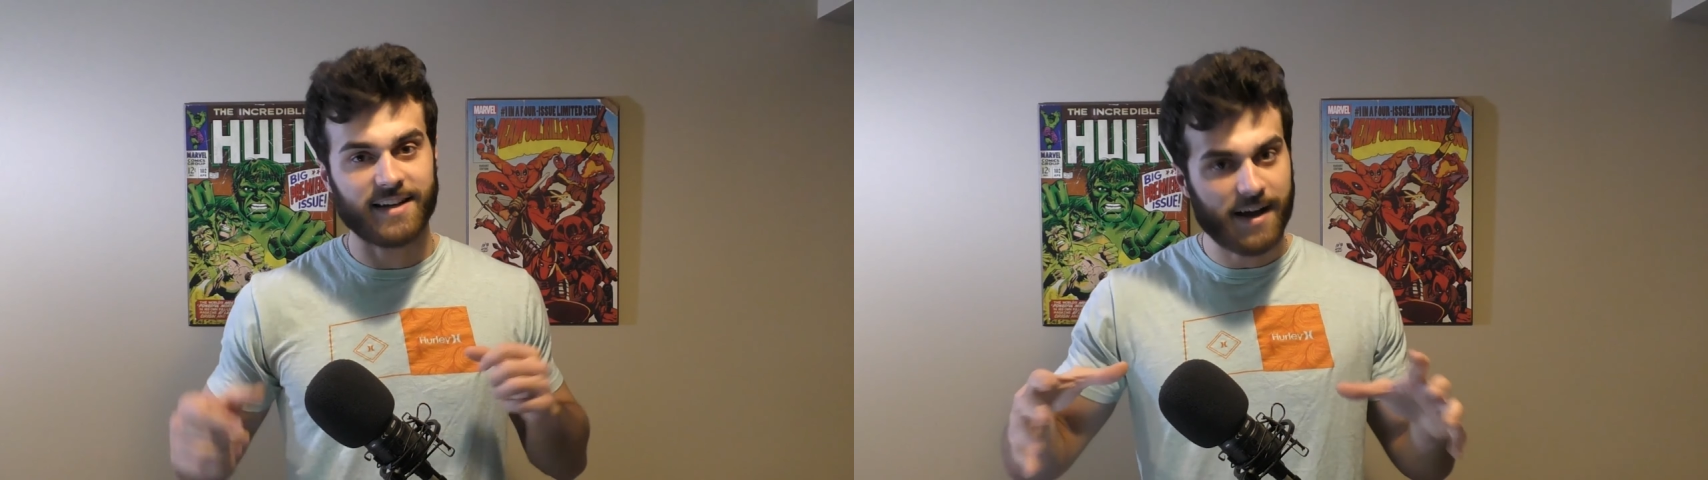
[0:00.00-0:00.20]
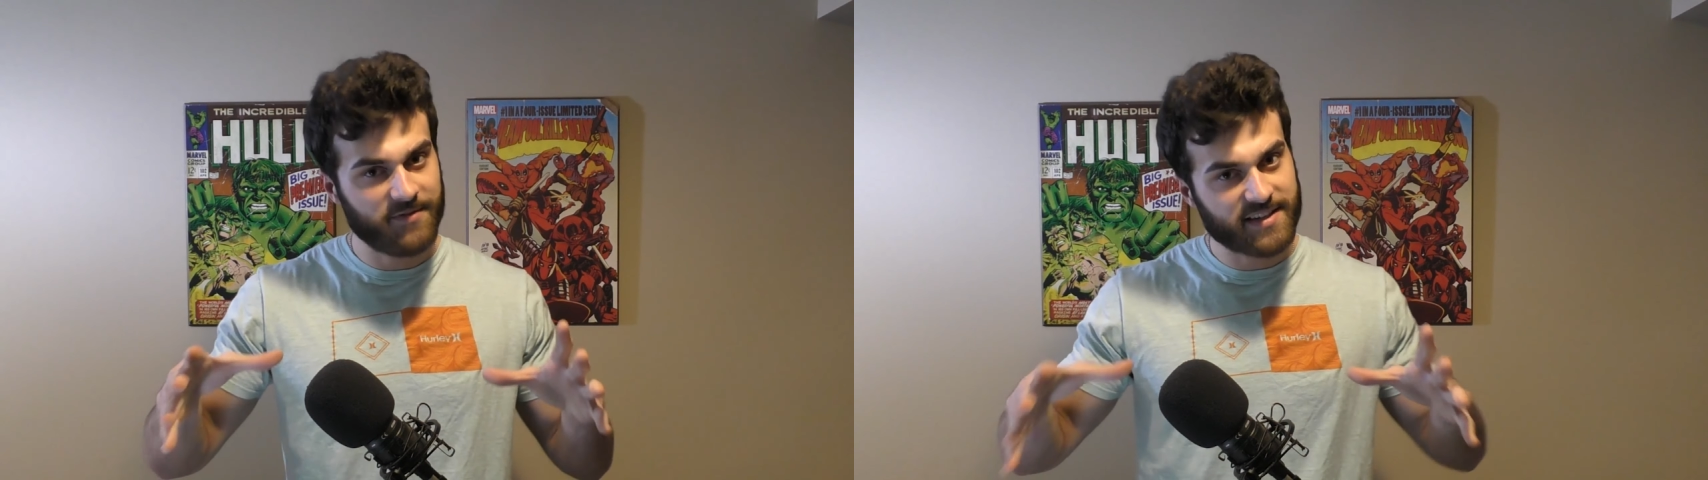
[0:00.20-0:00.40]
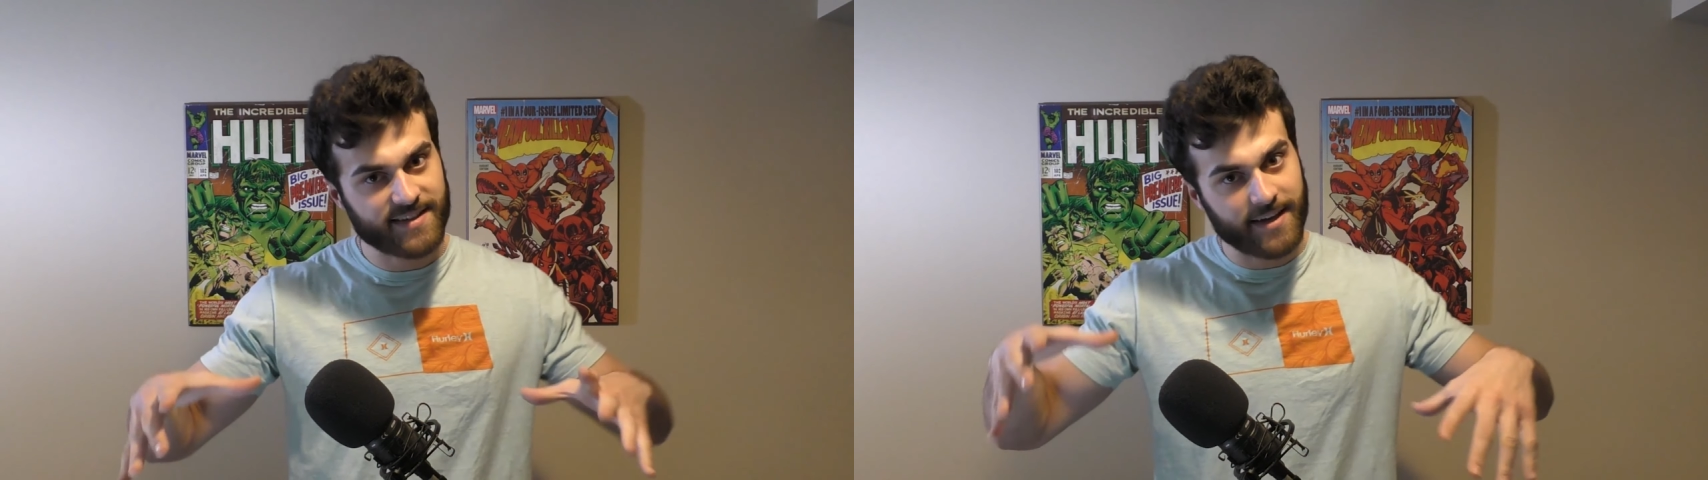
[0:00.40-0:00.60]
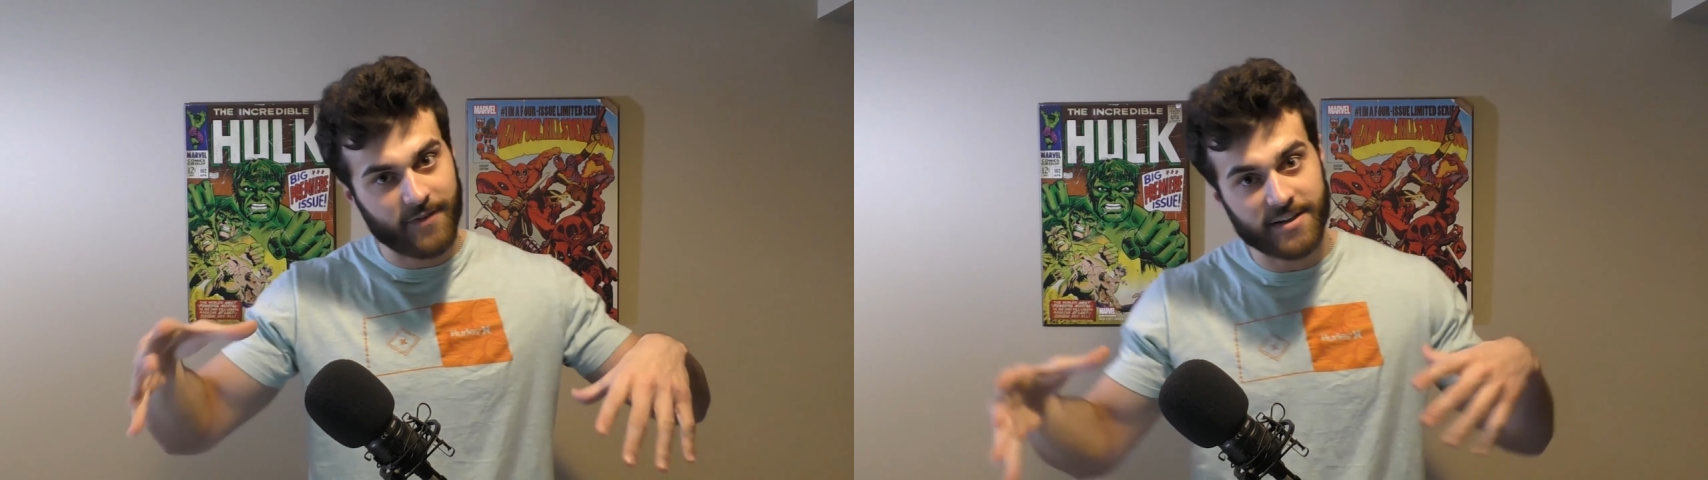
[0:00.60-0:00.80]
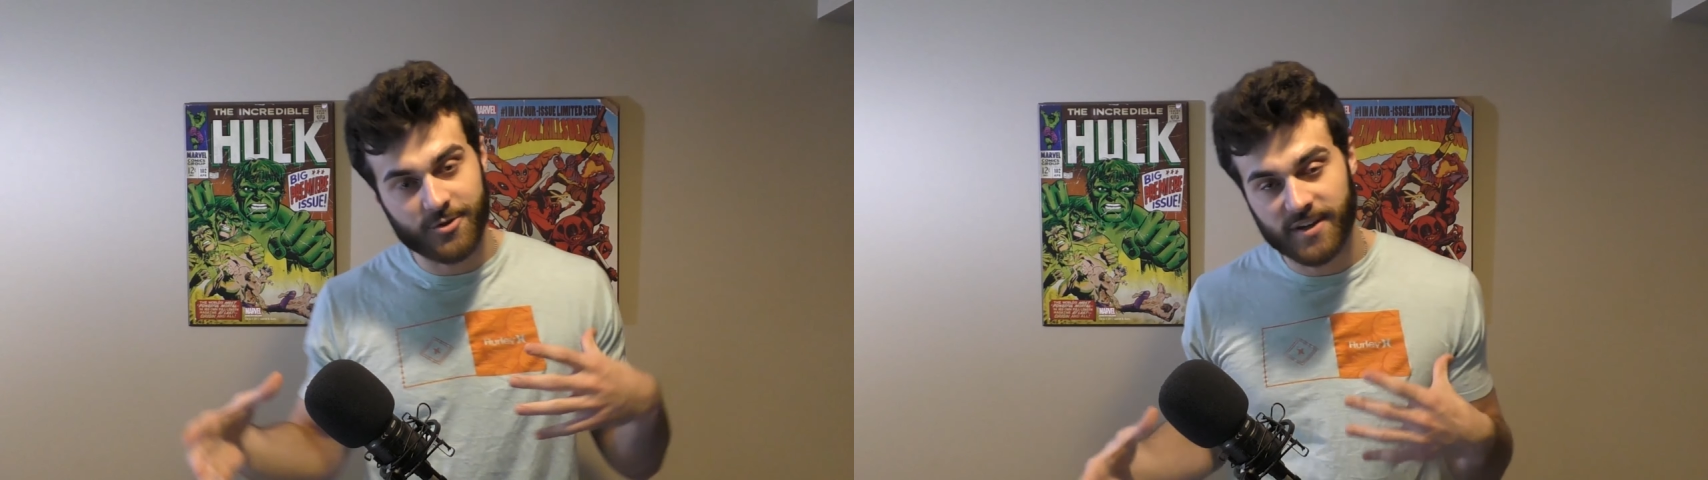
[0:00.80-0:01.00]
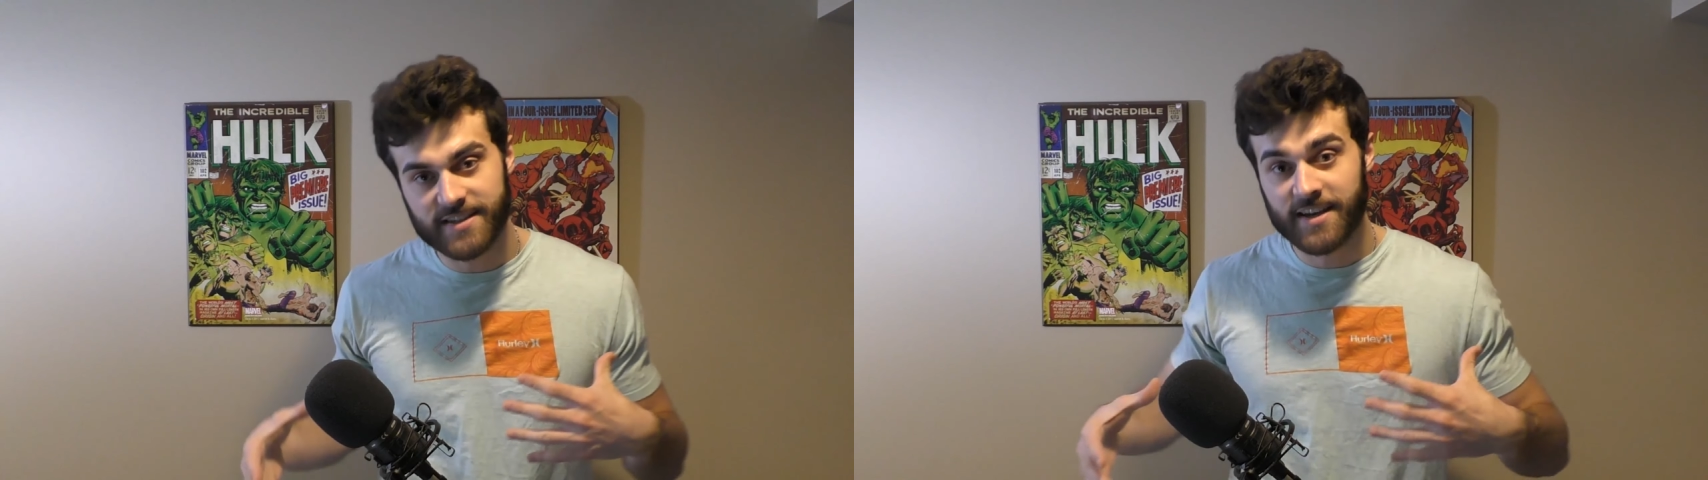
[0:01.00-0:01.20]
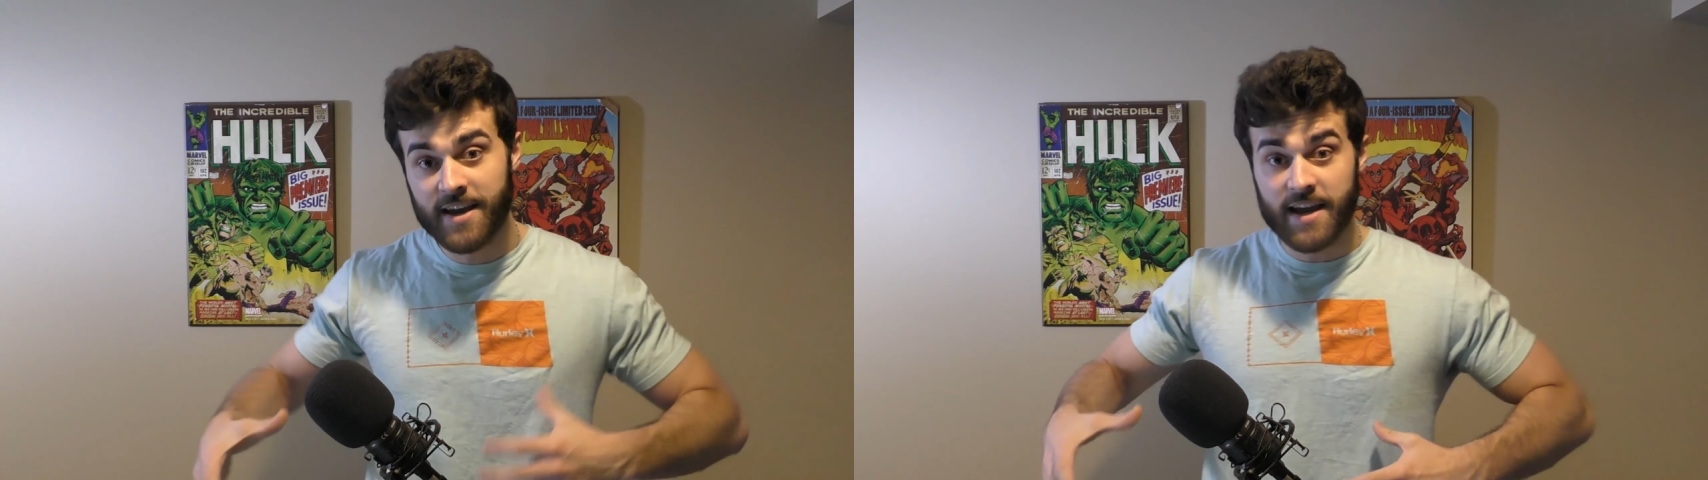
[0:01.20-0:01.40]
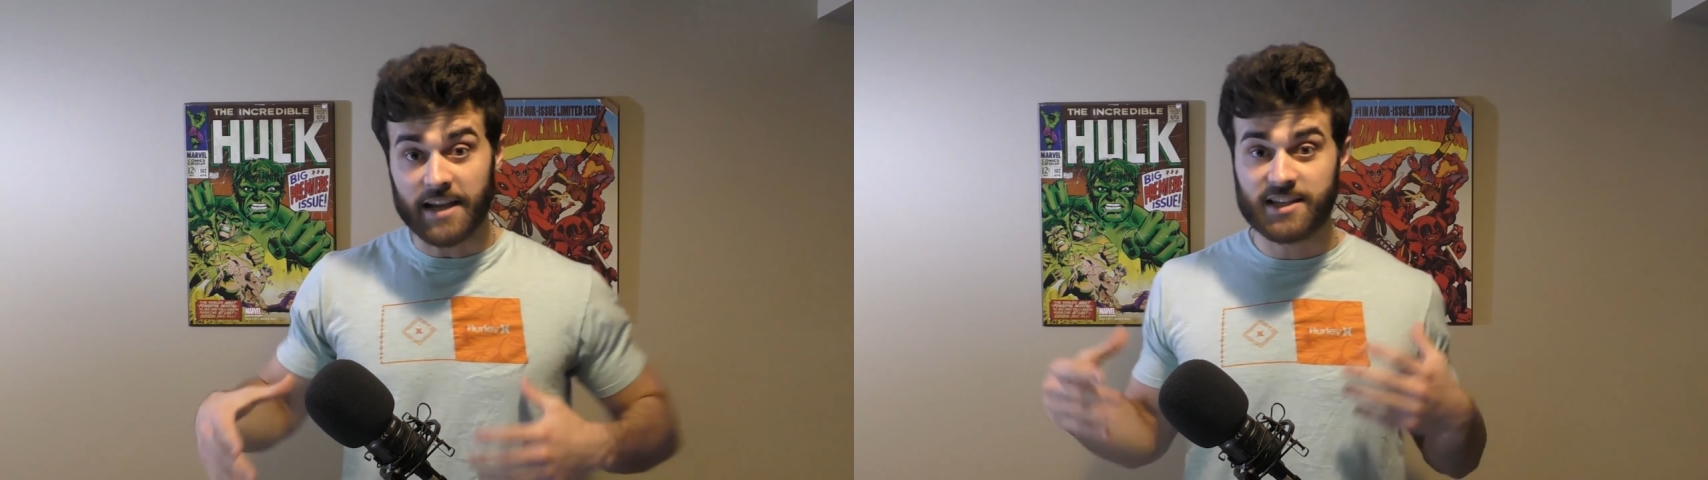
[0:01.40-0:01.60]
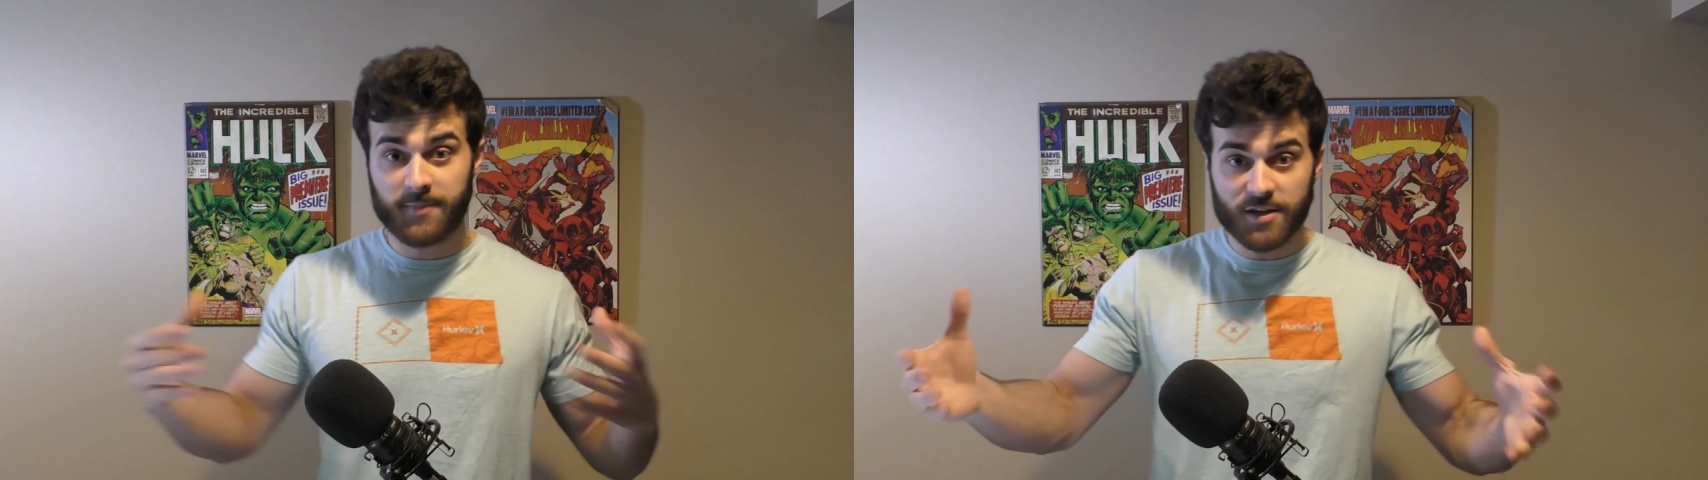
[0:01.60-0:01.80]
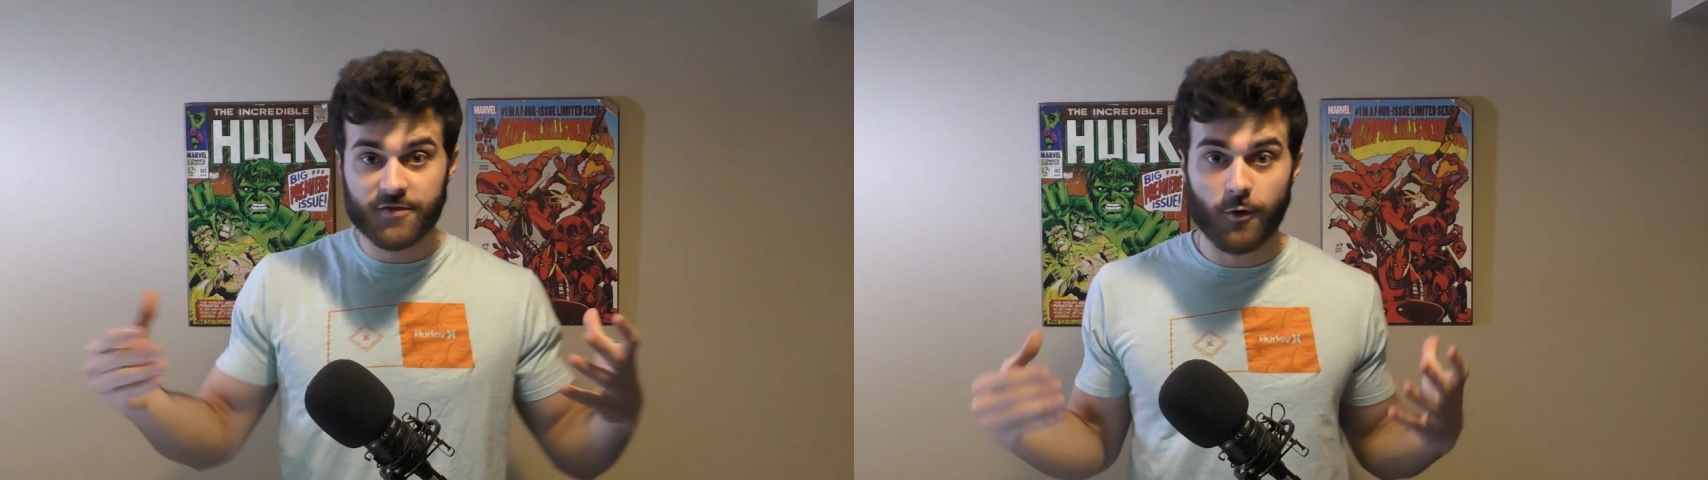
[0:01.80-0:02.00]
Obviously, if I do this in
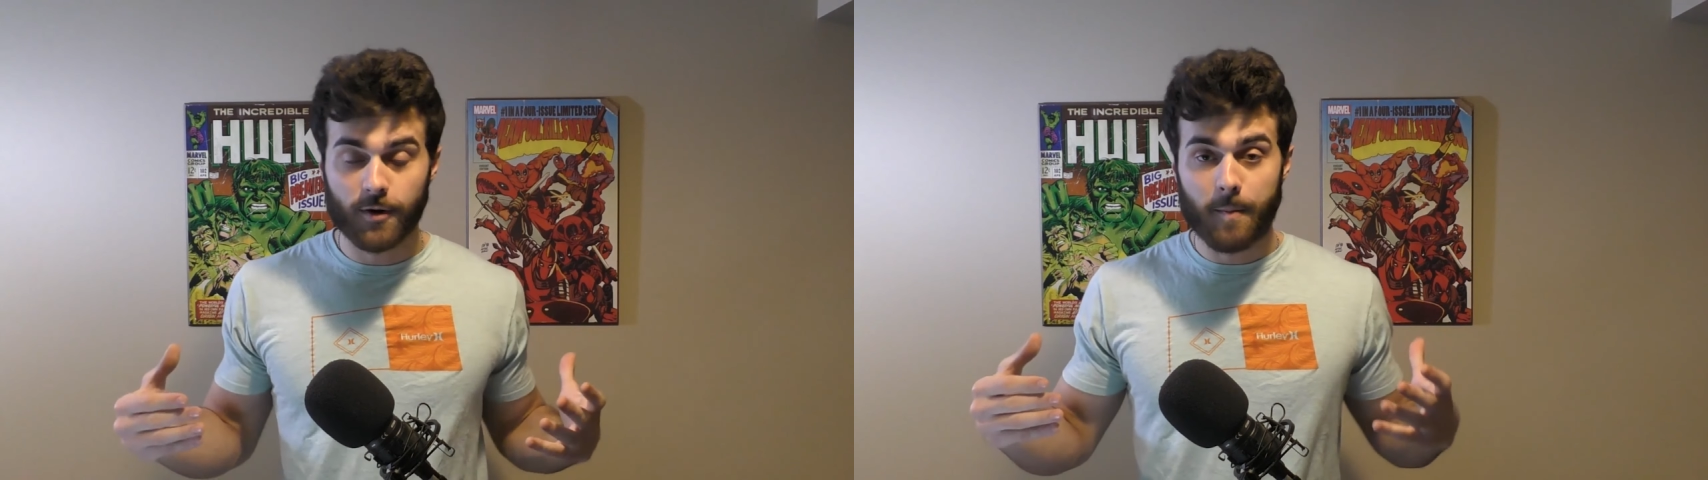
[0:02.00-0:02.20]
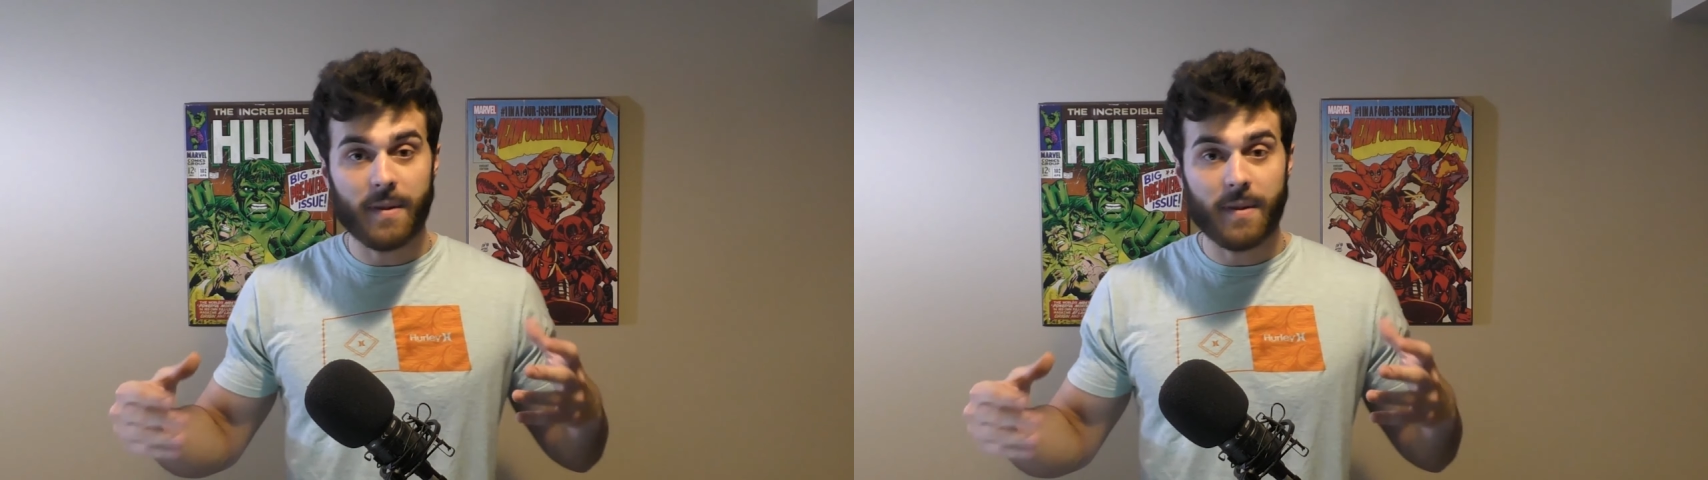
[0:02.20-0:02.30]
speech form,